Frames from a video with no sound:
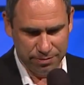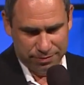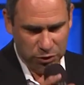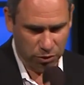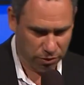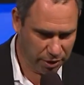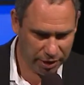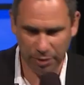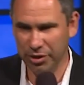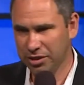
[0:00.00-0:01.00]
you know,
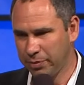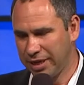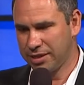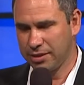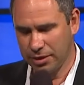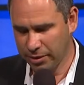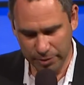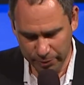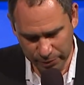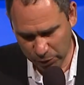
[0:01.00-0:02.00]
hybrid
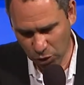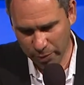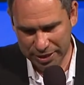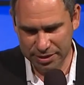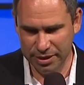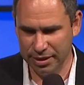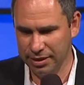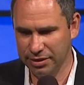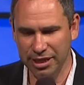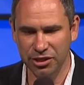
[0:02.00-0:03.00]
block-based
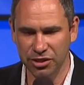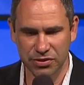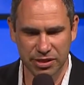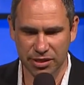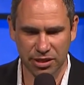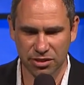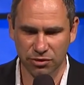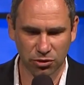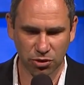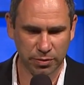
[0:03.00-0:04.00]
techniques, and it
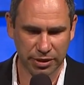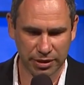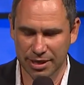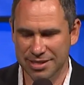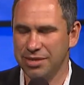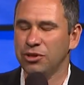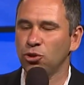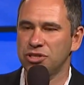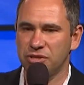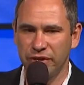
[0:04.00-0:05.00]
will not be. They will
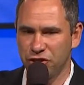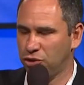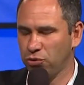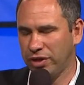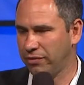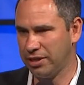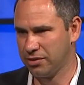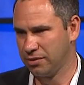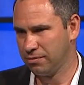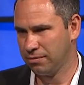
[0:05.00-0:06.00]
not switch it to
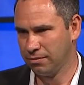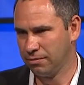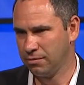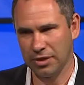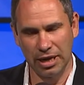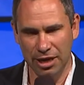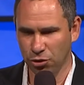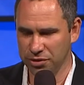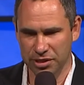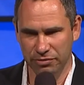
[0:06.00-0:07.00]
wavelets. Okay. I
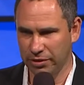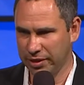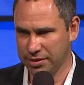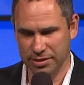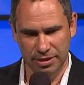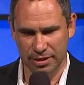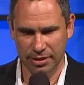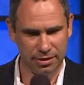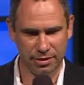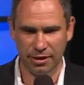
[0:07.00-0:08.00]
don't see wavelets
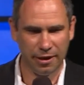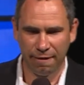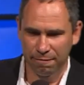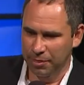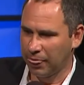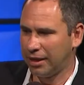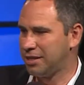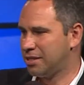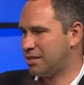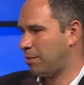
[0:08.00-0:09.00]

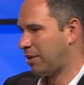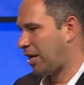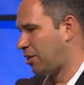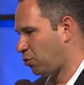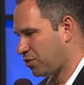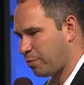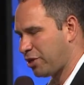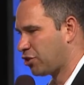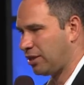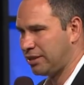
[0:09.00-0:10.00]
getting some kind of
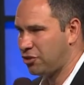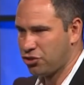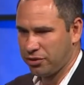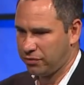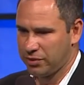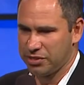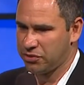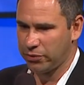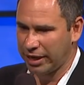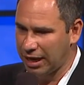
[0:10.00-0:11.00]
special attention with
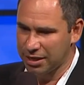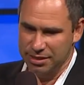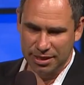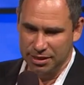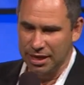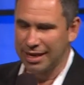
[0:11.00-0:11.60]
this regards, and